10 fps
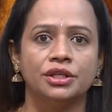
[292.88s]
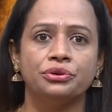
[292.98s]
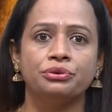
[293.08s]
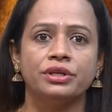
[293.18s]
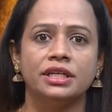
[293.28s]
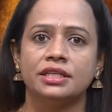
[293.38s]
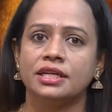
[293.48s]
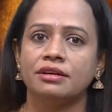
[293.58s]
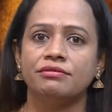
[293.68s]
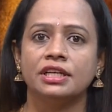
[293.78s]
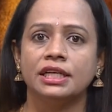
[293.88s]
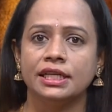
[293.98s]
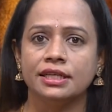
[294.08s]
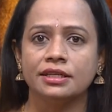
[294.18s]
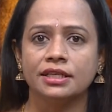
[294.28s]
To retrieve the
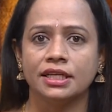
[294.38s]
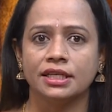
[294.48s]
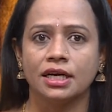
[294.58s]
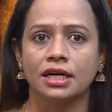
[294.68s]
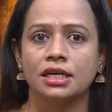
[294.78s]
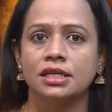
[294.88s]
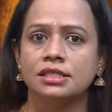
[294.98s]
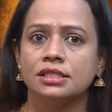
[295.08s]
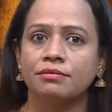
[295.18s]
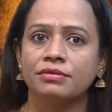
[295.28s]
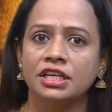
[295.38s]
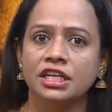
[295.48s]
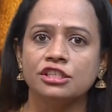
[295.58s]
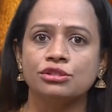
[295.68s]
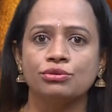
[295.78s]
hidden data, some
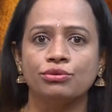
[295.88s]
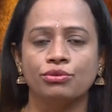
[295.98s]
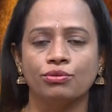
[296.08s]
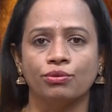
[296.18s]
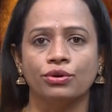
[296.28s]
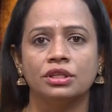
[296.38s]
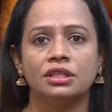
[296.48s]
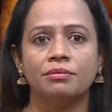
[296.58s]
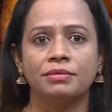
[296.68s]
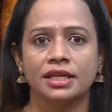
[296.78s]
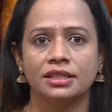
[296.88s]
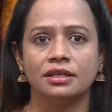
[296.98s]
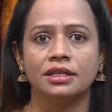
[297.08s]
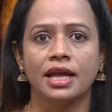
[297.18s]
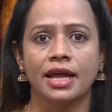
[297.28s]
needs to know the
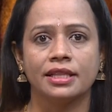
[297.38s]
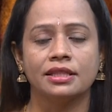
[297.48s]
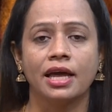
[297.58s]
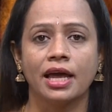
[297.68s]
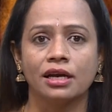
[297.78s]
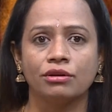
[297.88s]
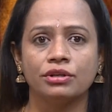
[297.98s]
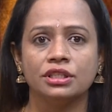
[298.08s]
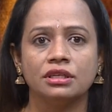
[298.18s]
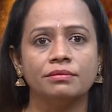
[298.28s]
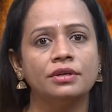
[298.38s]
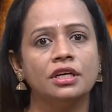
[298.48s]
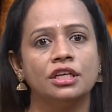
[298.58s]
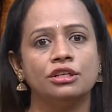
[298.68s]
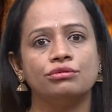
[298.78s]
method and the algorithm
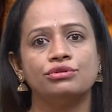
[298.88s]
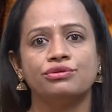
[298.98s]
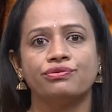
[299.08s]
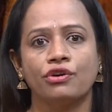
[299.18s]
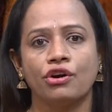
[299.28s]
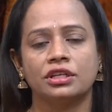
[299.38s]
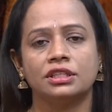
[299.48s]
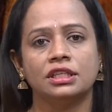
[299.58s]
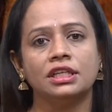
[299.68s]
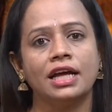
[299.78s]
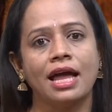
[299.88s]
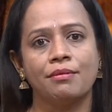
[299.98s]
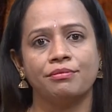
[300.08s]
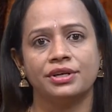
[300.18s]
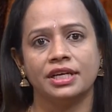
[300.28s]
used for the
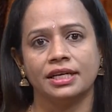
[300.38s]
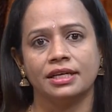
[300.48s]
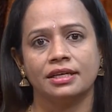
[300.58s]
embedding.